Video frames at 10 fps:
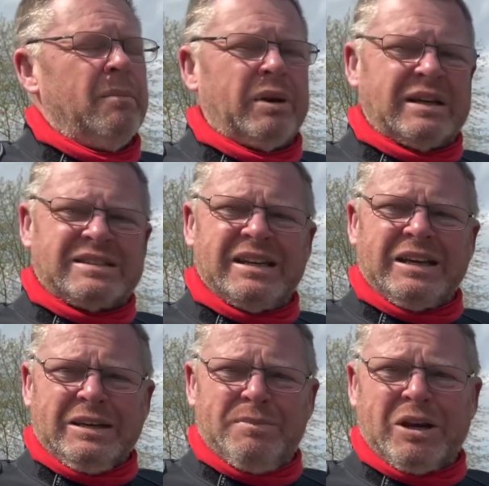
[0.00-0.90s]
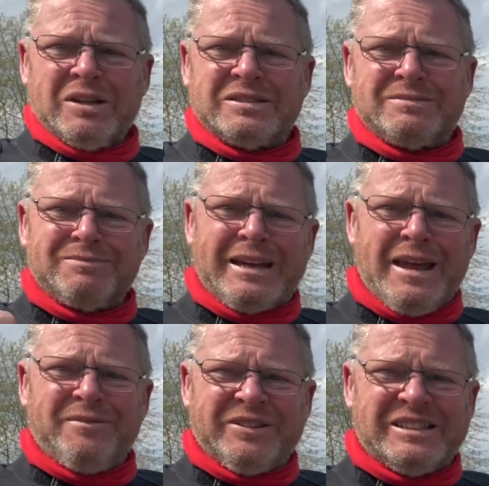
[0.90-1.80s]
But I'll see, because
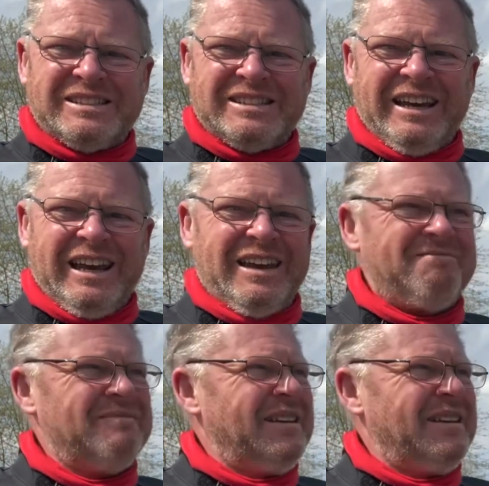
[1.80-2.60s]
getting them fitted today,